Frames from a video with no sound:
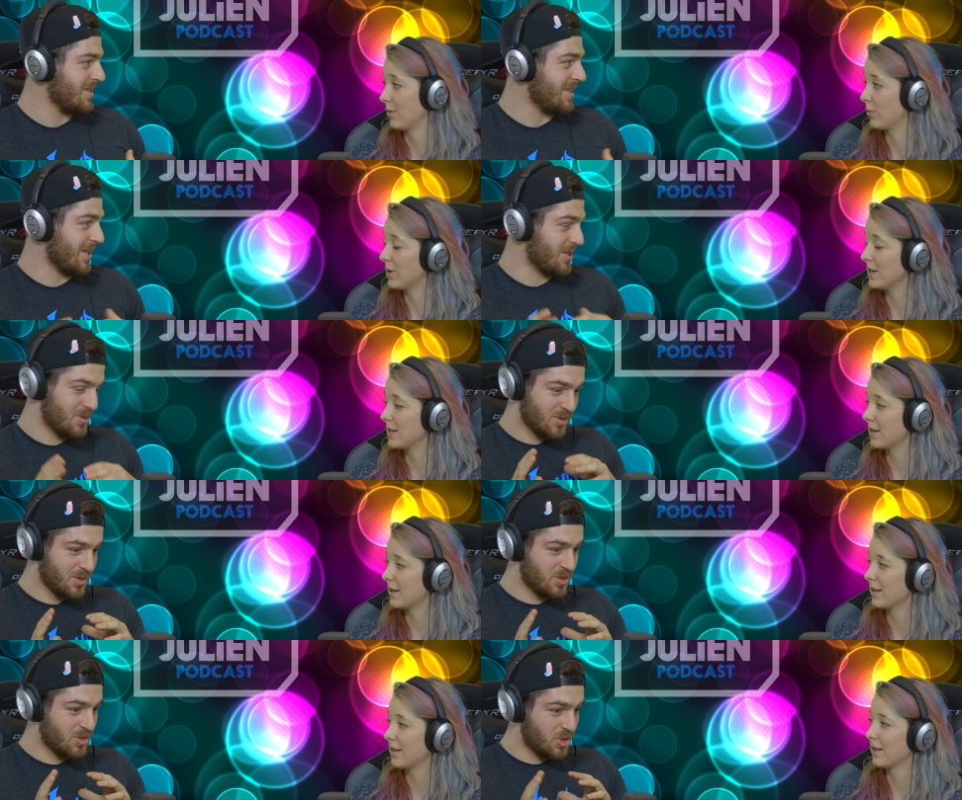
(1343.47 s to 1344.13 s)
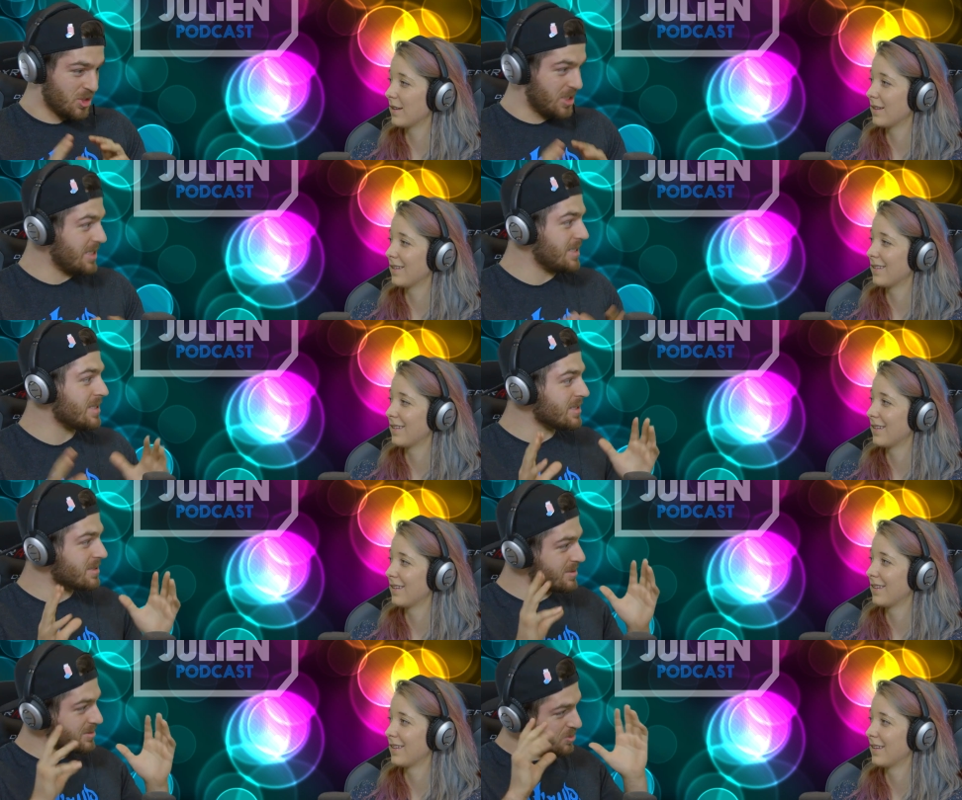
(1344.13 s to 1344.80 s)
Speaker 1: Like what?
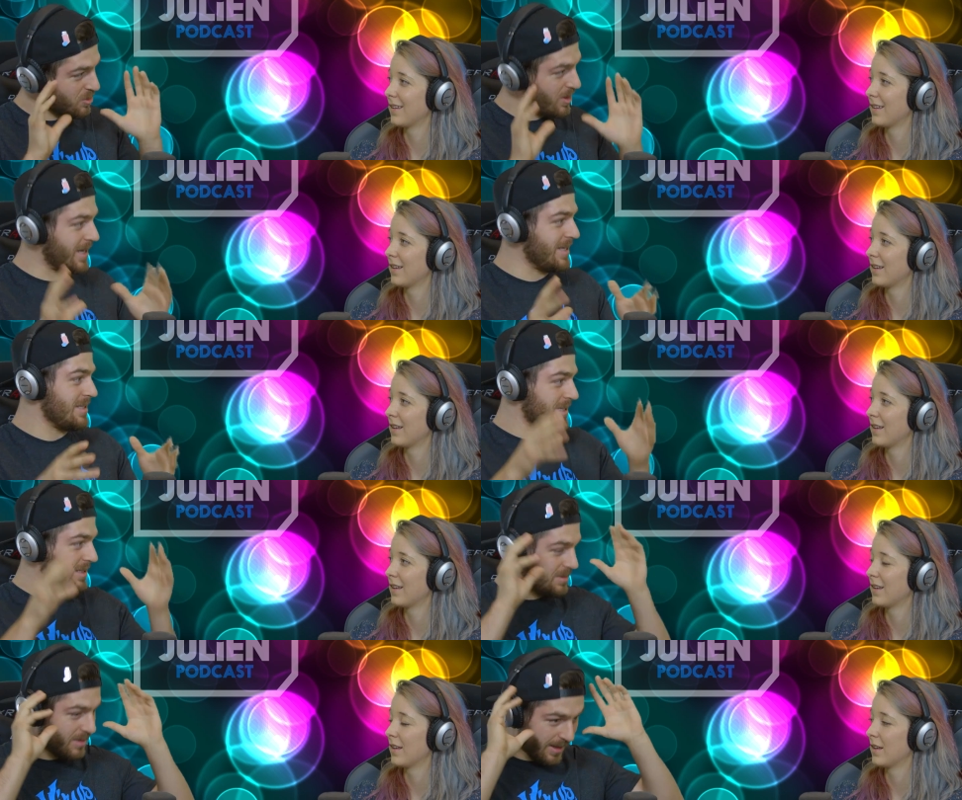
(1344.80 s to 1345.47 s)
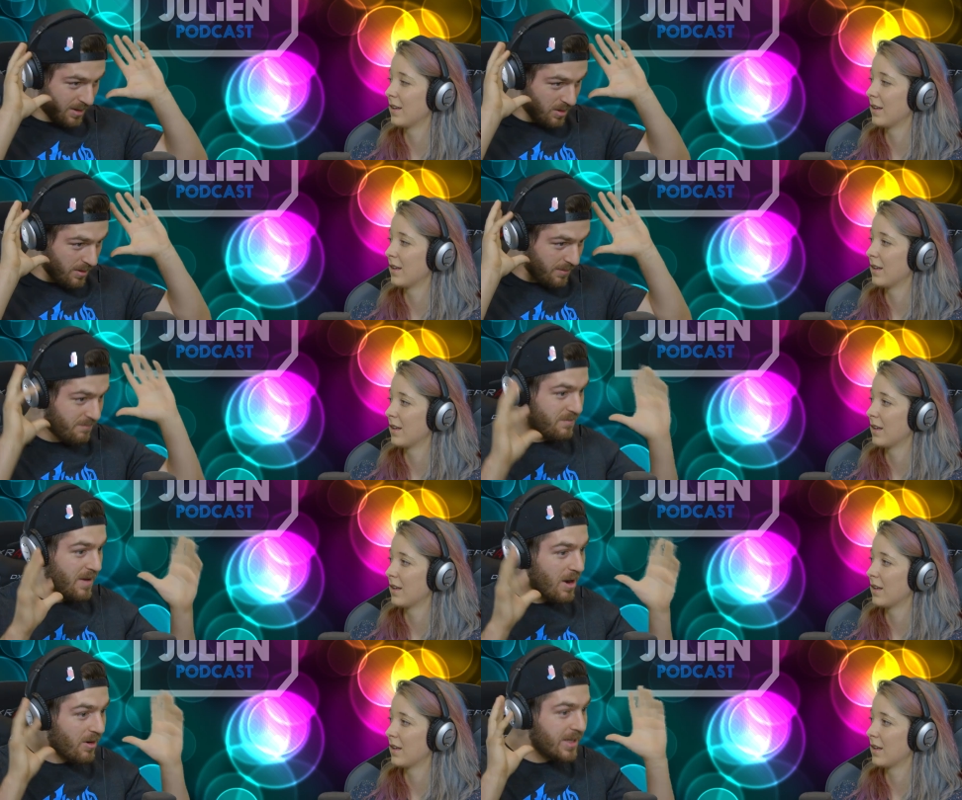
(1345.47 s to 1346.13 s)
Jesus, crazy, like
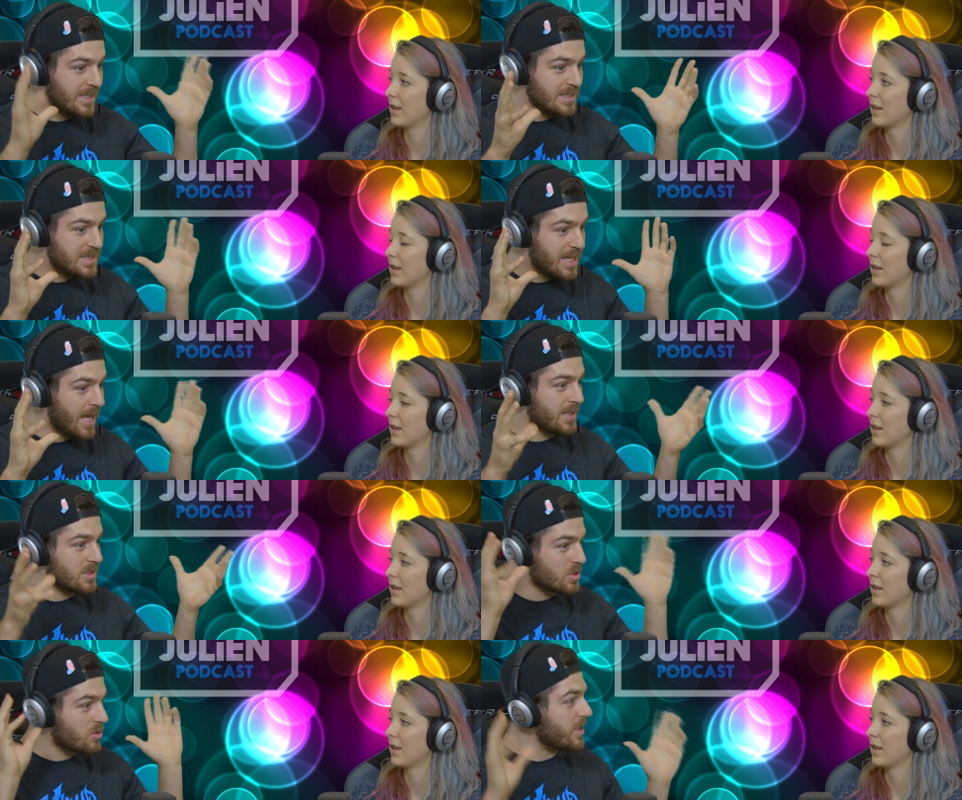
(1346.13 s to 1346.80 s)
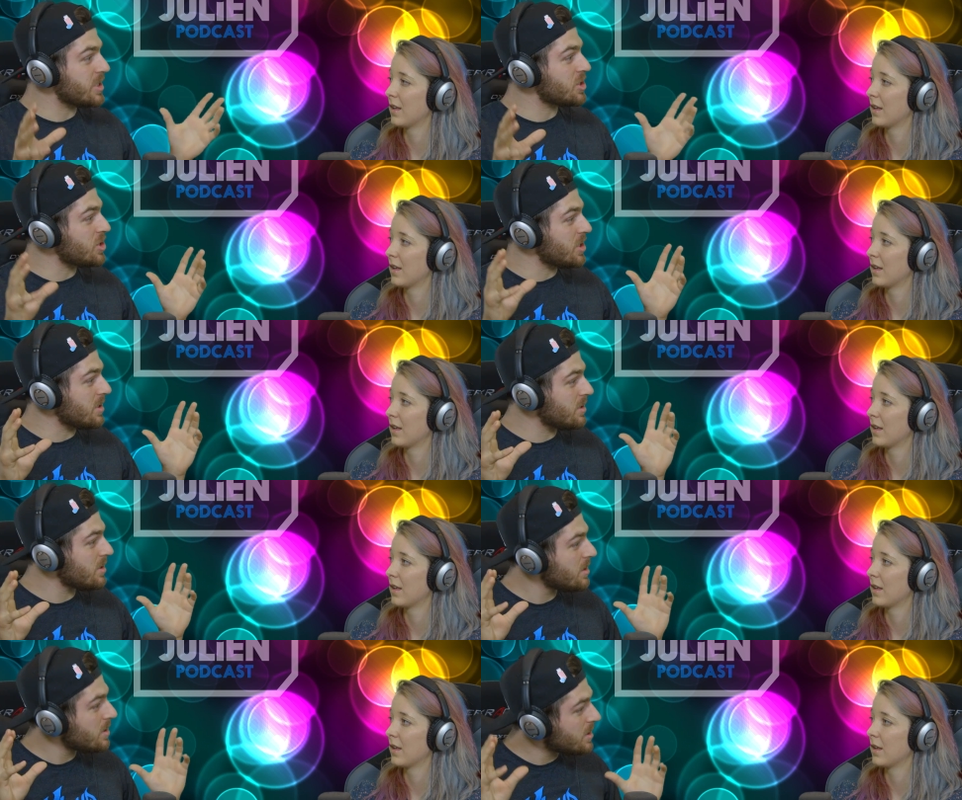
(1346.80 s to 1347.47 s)
very intense
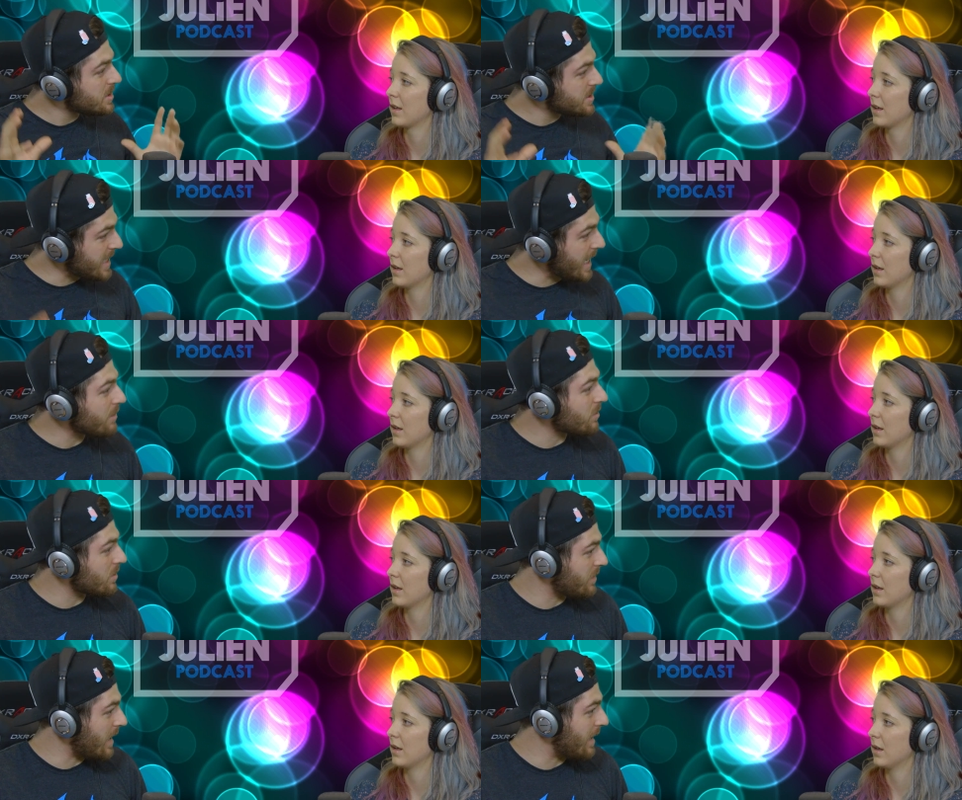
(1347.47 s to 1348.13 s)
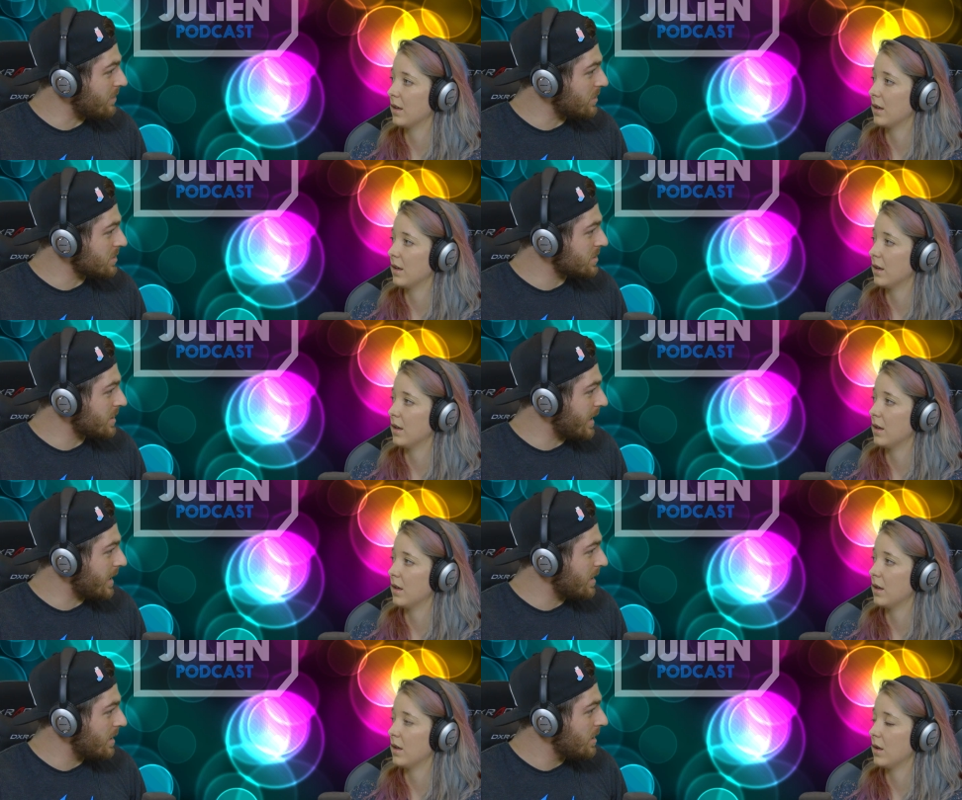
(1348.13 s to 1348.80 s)
Christian tent revivals,
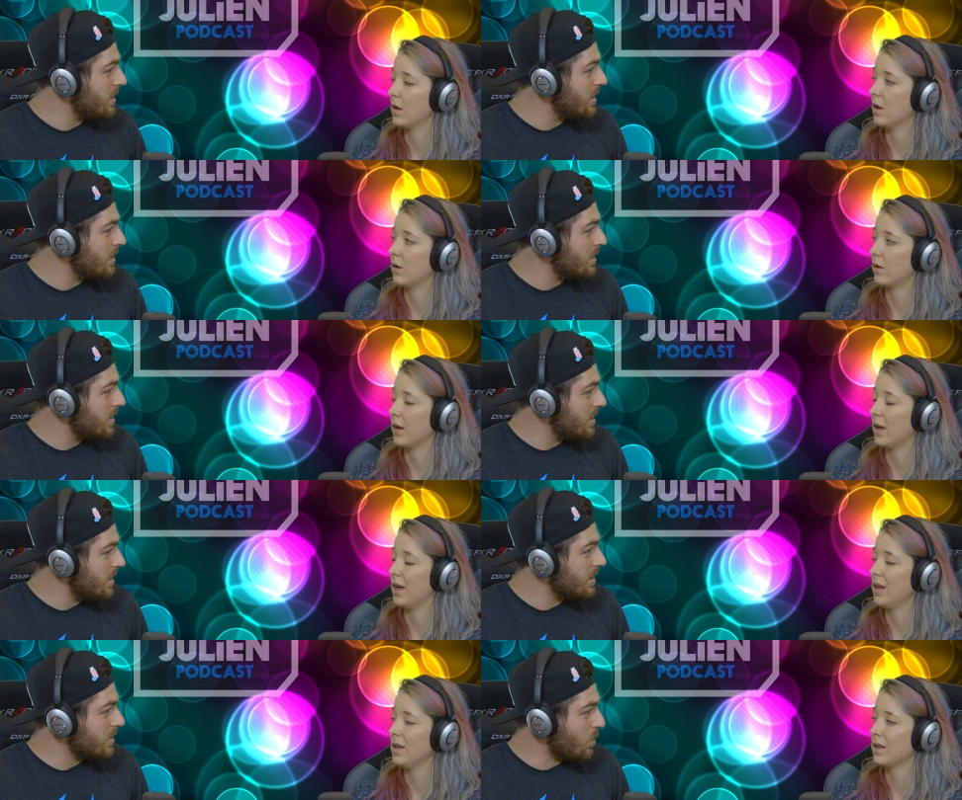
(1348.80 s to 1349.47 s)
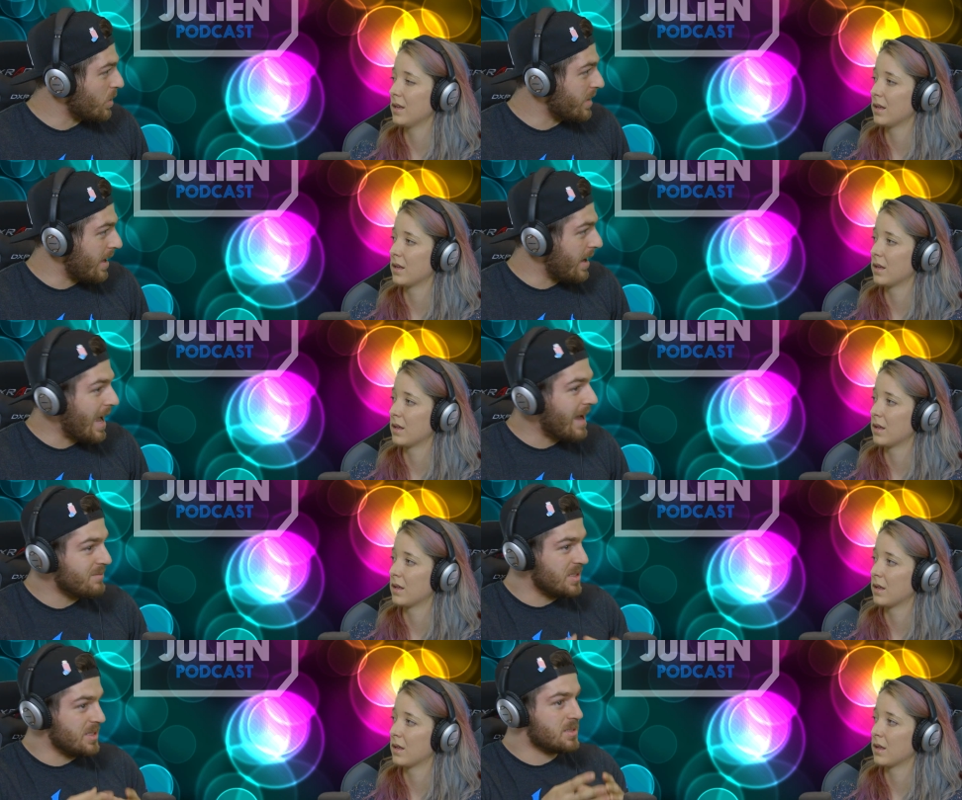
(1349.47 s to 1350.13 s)
like where they
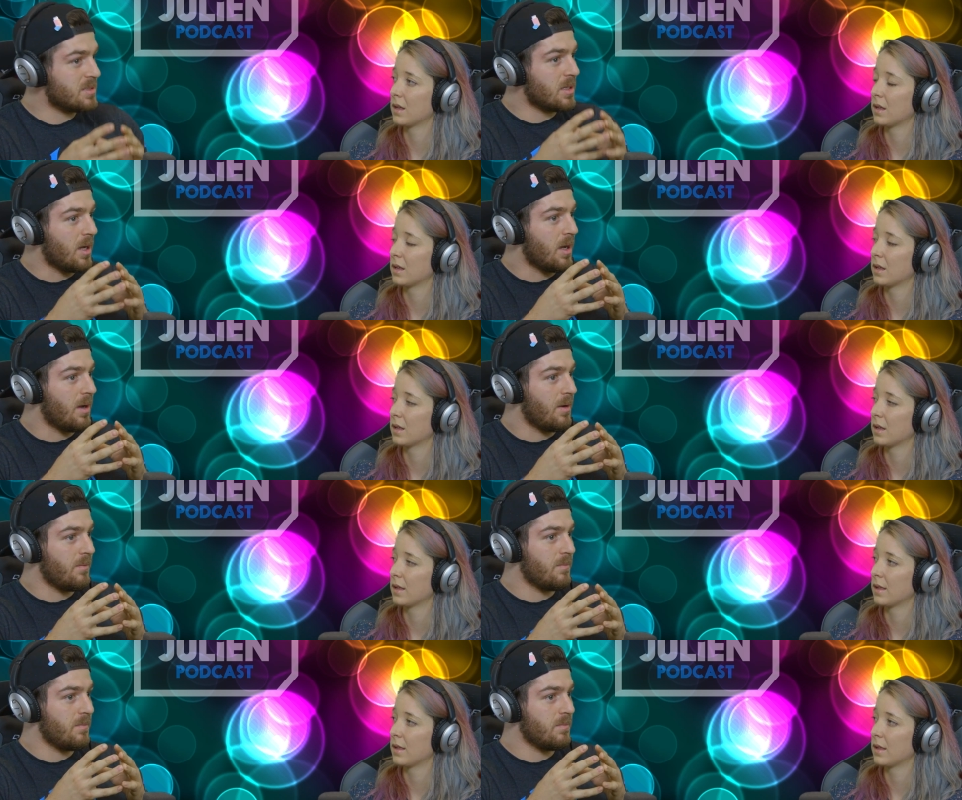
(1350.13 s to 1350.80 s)
have these, I